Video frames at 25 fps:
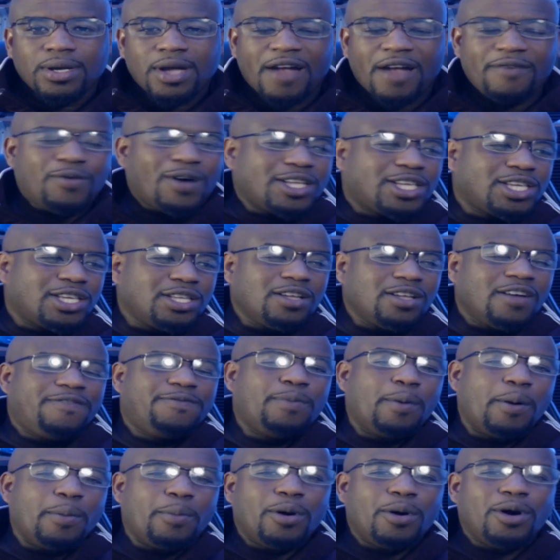I've watched enough
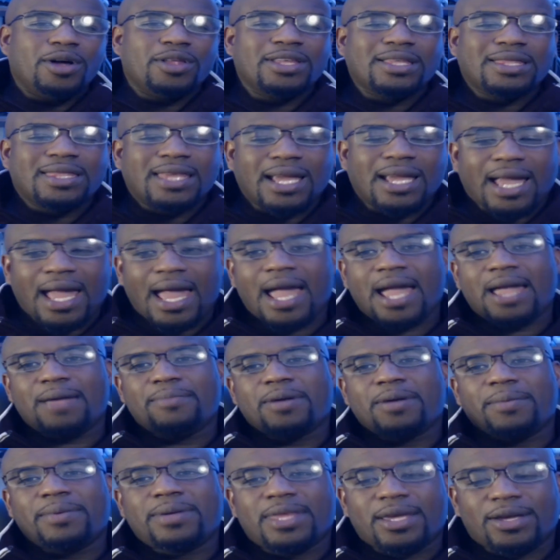football to think, hey,
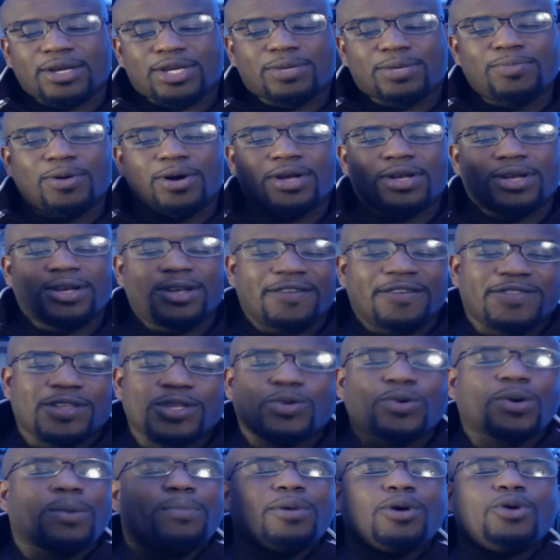maybe they're smart enough to
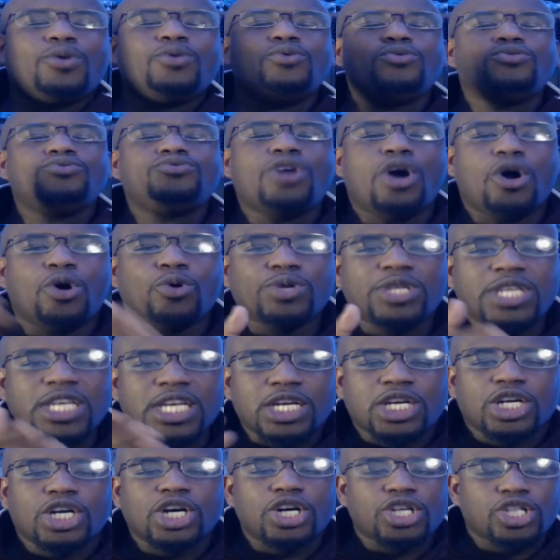do it. But who knows?
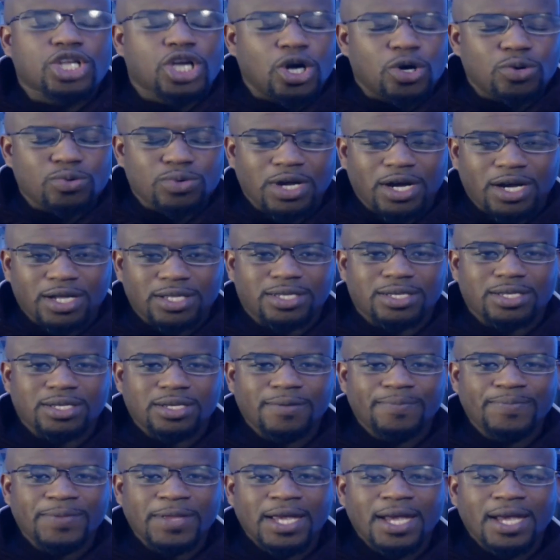He could go nuts.